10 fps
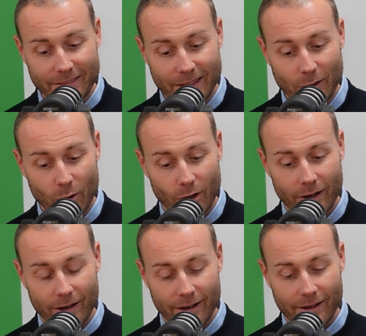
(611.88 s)
they
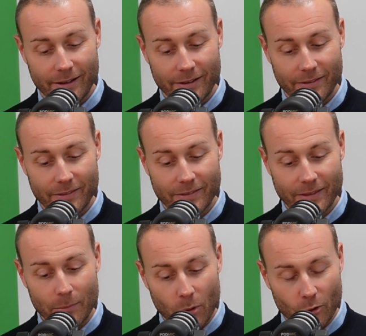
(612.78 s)

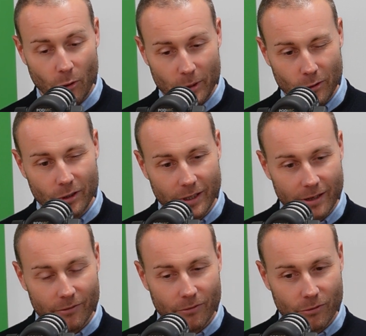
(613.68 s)
might not be looking at
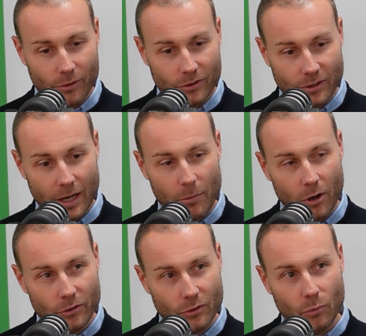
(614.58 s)
it through the same
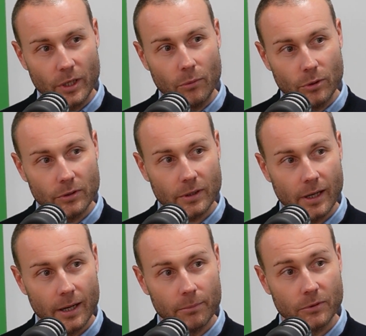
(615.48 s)
eyes that we would.
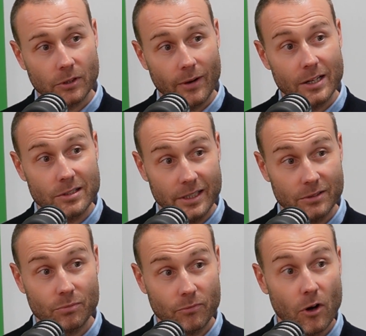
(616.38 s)
So actually,
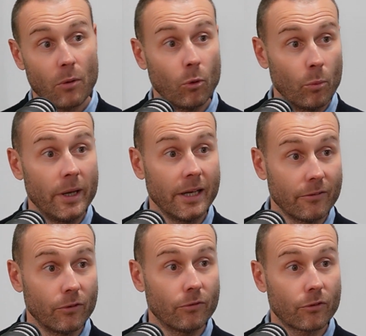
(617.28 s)
it's far more
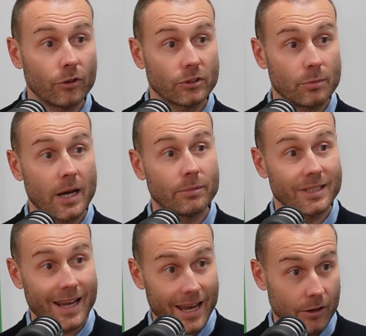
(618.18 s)
meaningful for us to be able to
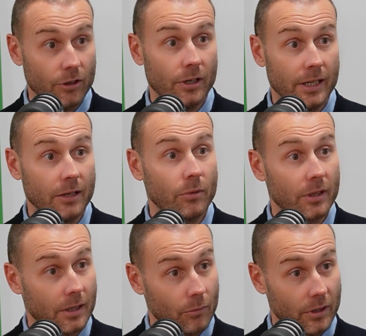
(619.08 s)
get in early with
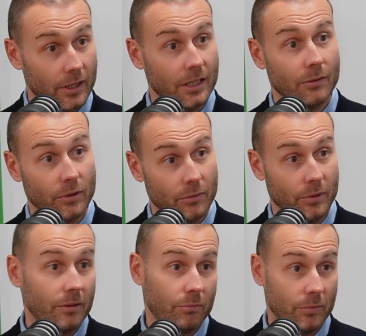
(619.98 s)

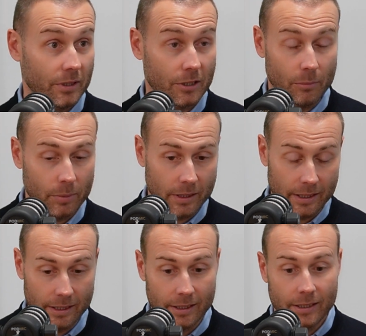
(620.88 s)
a company